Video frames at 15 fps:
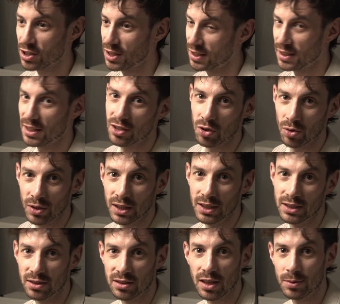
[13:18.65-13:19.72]
then the Daytona
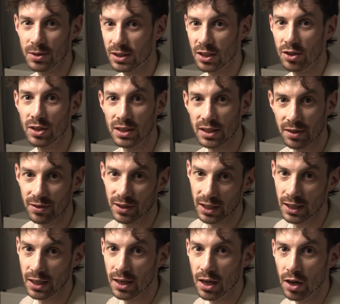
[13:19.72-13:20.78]
is something that you can
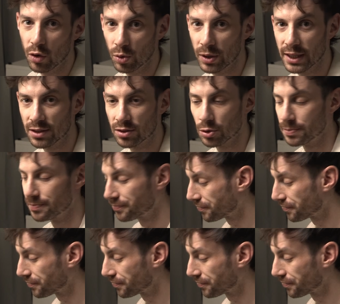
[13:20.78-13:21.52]
definitely look into.